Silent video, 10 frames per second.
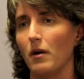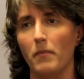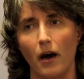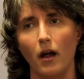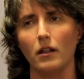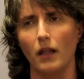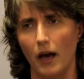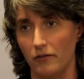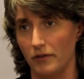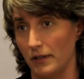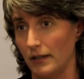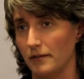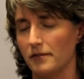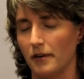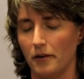about a lot of the
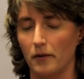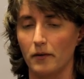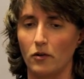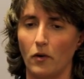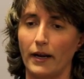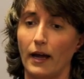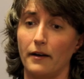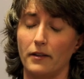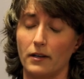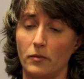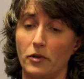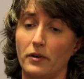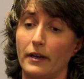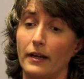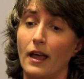needs that are going on in the
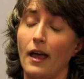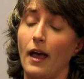community,